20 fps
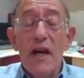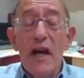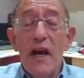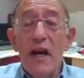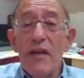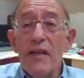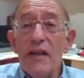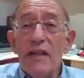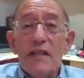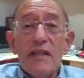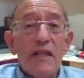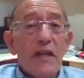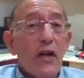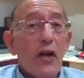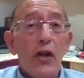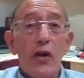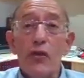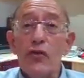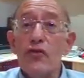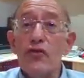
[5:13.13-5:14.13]
and this
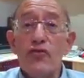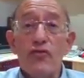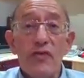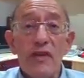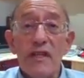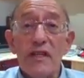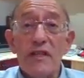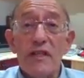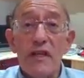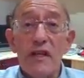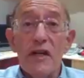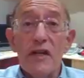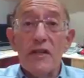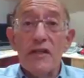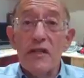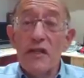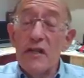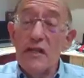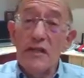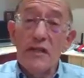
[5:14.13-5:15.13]
includes
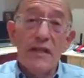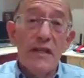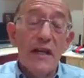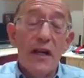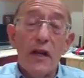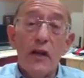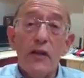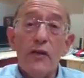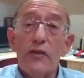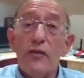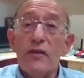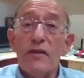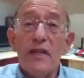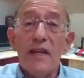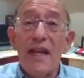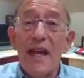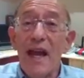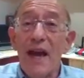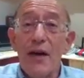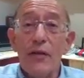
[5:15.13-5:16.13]
researchers, it includes
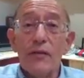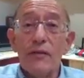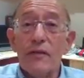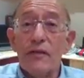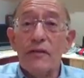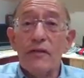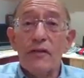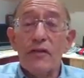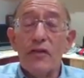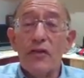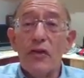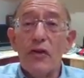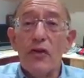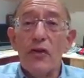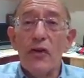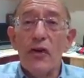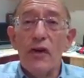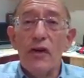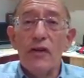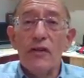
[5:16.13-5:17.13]
accountants and
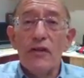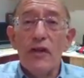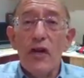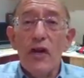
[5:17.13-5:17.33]
lawyers,